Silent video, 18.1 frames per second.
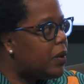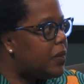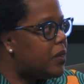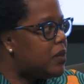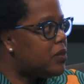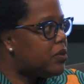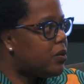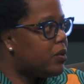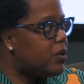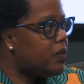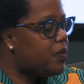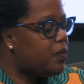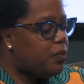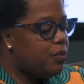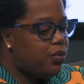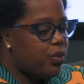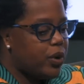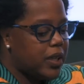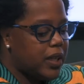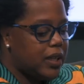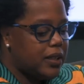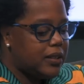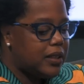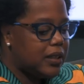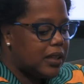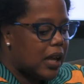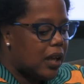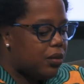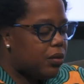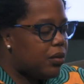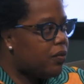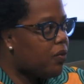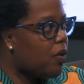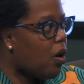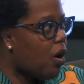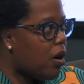what the sort of bringing
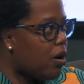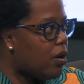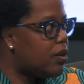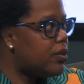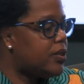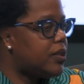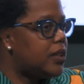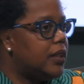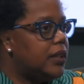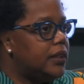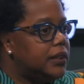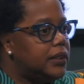together of art,